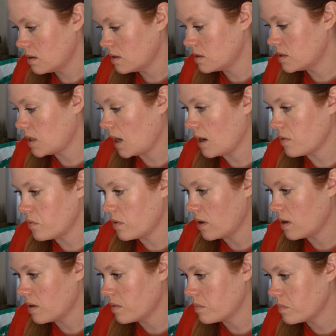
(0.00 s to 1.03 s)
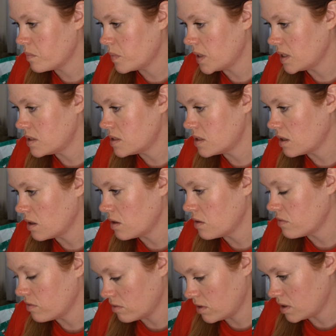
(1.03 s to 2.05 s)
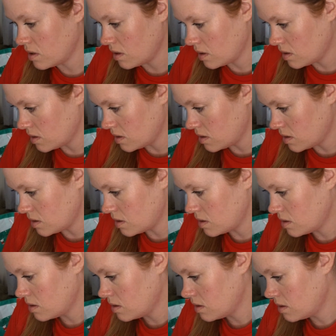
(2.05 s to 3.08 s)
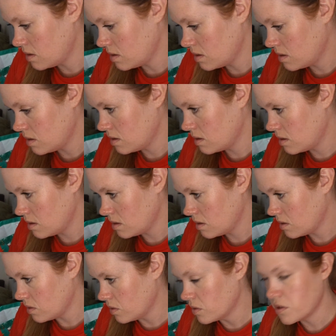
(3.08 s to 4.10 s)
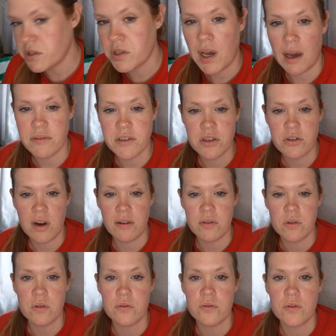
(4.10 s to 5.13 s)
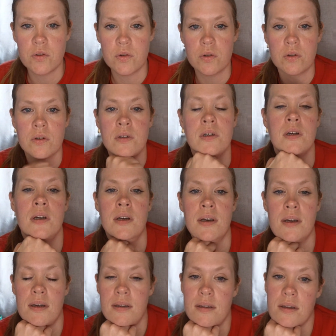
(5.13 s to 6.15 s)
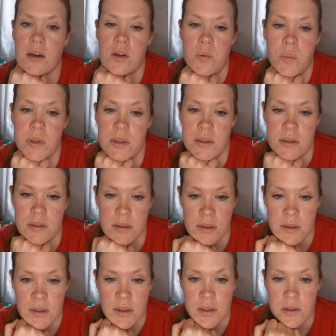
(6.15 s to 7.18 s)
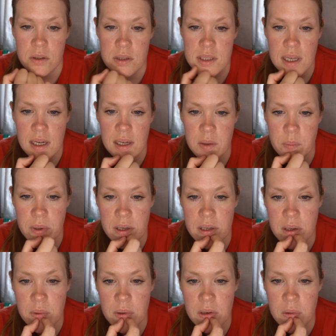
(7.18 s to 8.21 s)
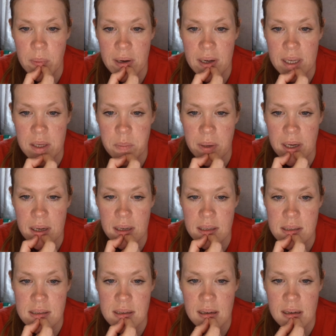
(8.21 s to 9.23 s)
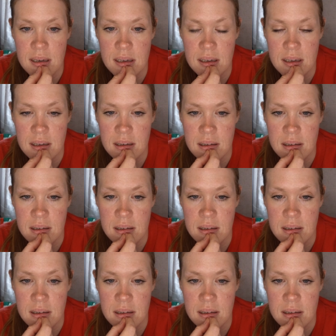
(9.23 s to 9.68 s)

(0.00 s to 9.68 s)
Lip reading: Do they have plenty over in Ireland? Or do you have to travel for that opens? Not a seller, but know a lot about eBay and selling.